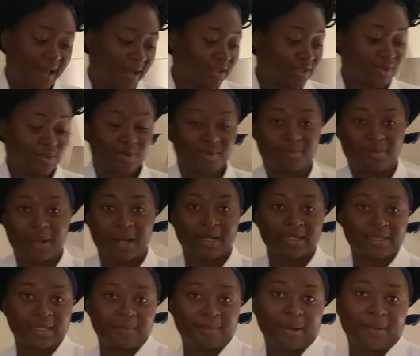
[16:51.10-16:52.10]
I'm gonna pack
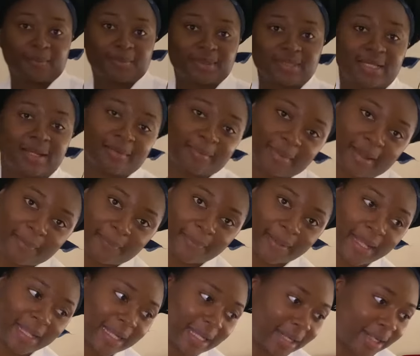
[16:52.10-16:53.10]
them and put them in my
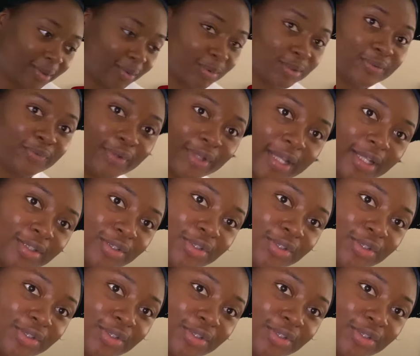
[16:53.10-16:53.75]
bag and I don't forget